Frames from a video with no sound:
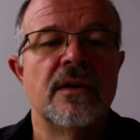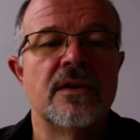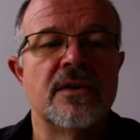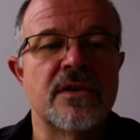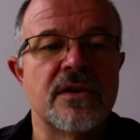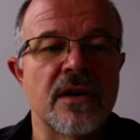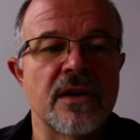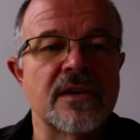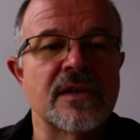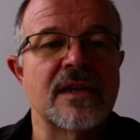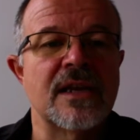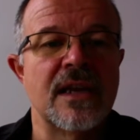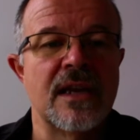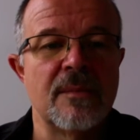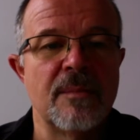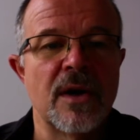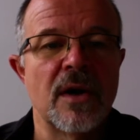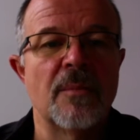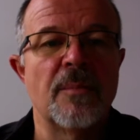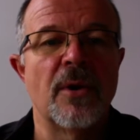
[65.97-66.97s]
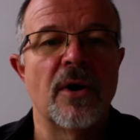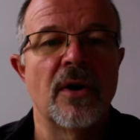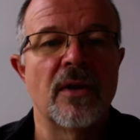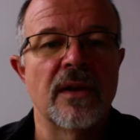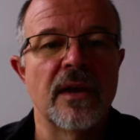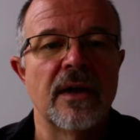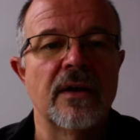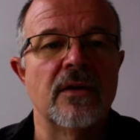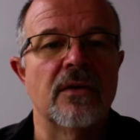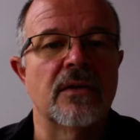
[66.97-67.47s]
Just email
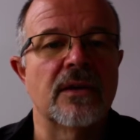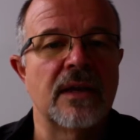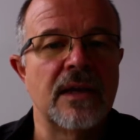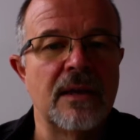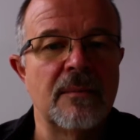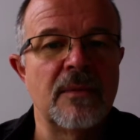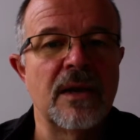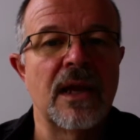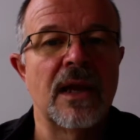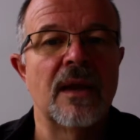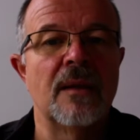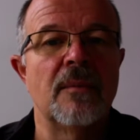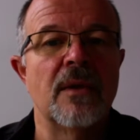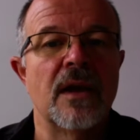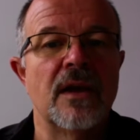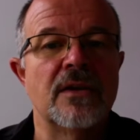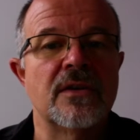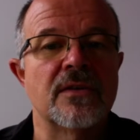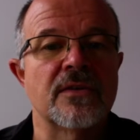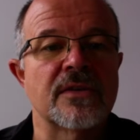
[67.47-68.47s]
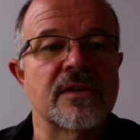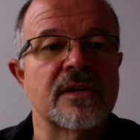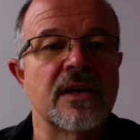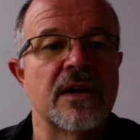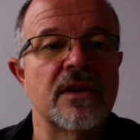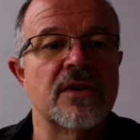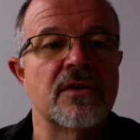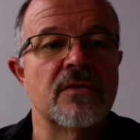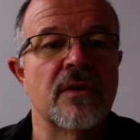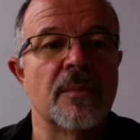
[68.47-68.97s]
Paulette your team name and she'll
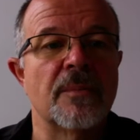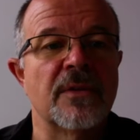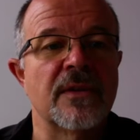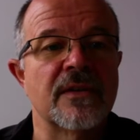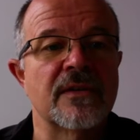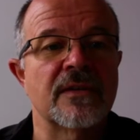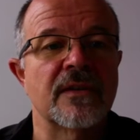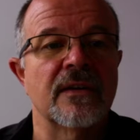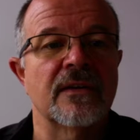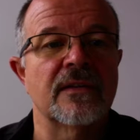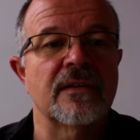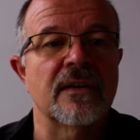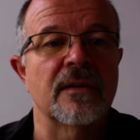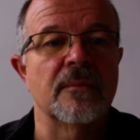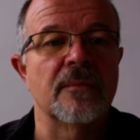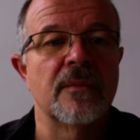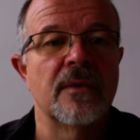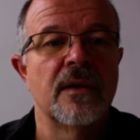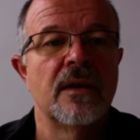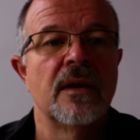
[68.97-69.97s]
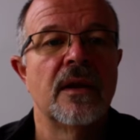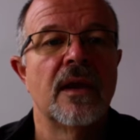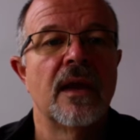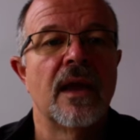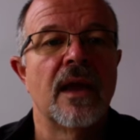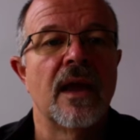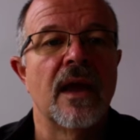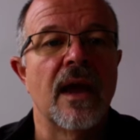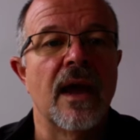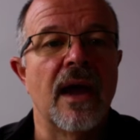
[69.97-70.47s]
set you up in the system.
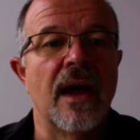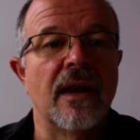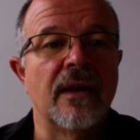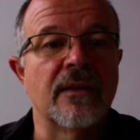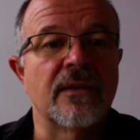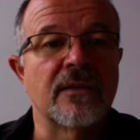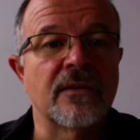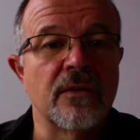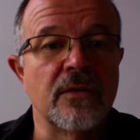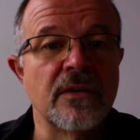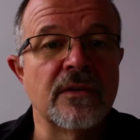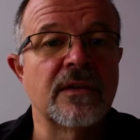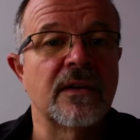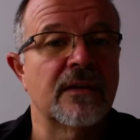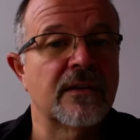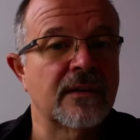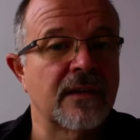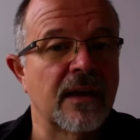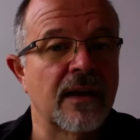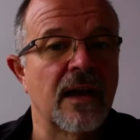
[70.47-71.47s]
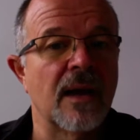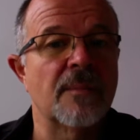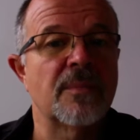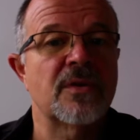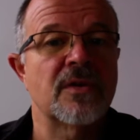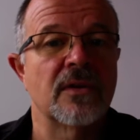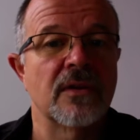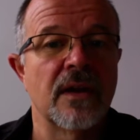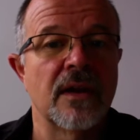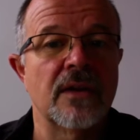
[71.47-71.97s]
And as soon as it's set up,
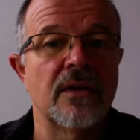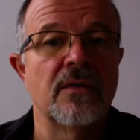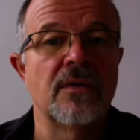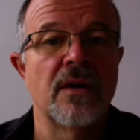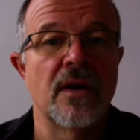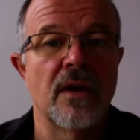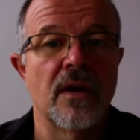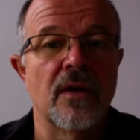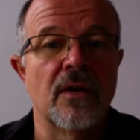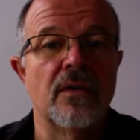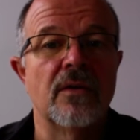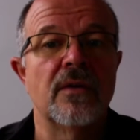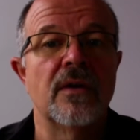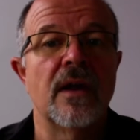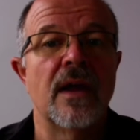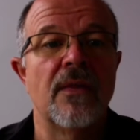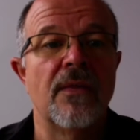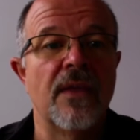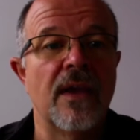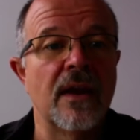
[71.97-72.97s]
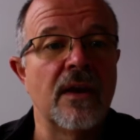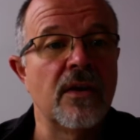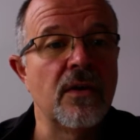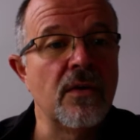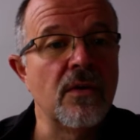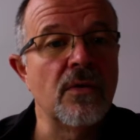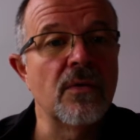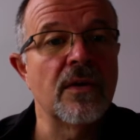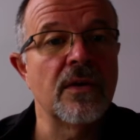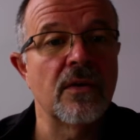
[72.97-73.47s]
she'll let you know, and then
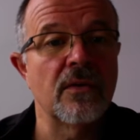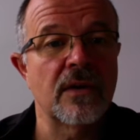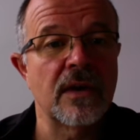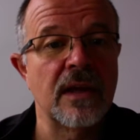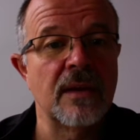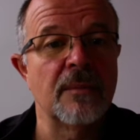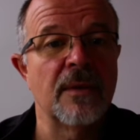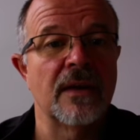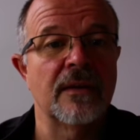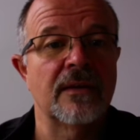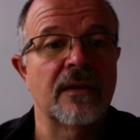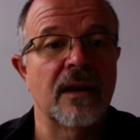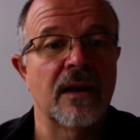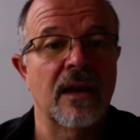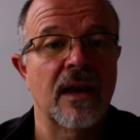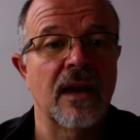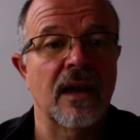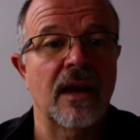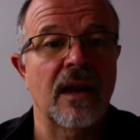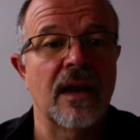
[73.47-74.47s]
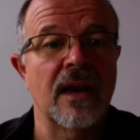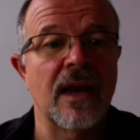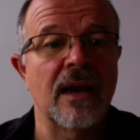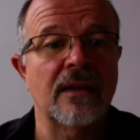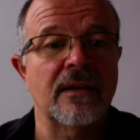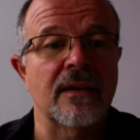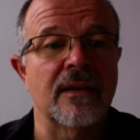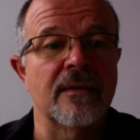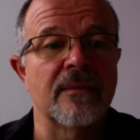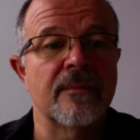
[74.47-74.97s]
you and your teammates can get
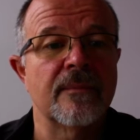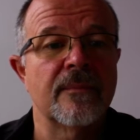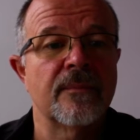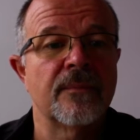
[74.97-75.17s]
connected.